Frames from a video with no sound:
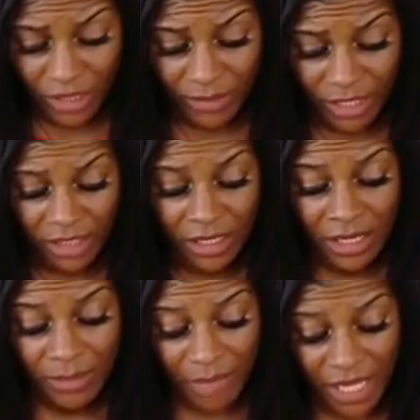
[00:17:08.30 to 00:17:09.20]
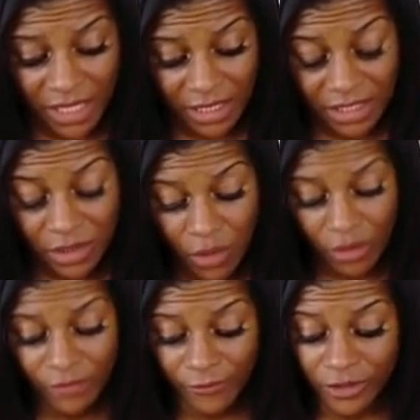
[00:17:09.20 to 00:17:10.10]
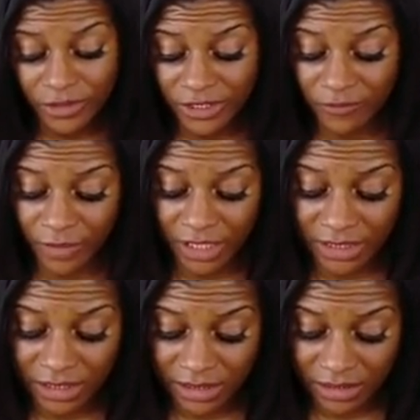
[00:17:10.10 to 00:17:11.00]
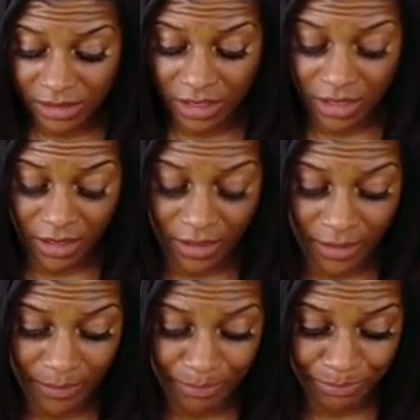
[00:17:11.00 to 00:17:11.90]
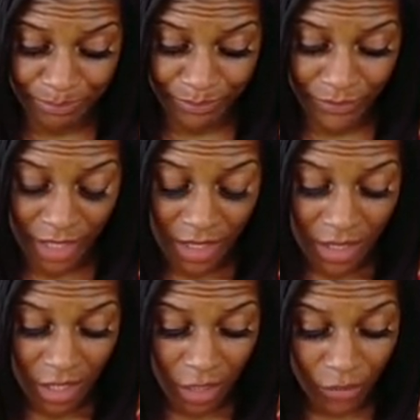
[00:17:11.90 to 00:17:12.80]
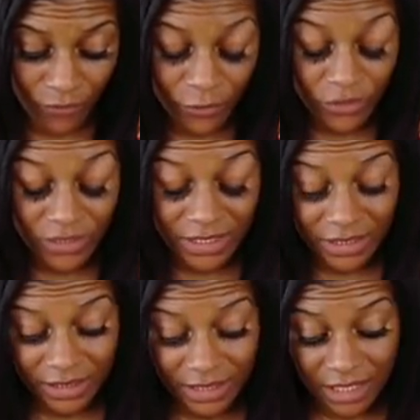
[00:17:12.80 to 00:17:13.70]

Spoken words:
I mean? Making things harder for yourself because it's a refusal to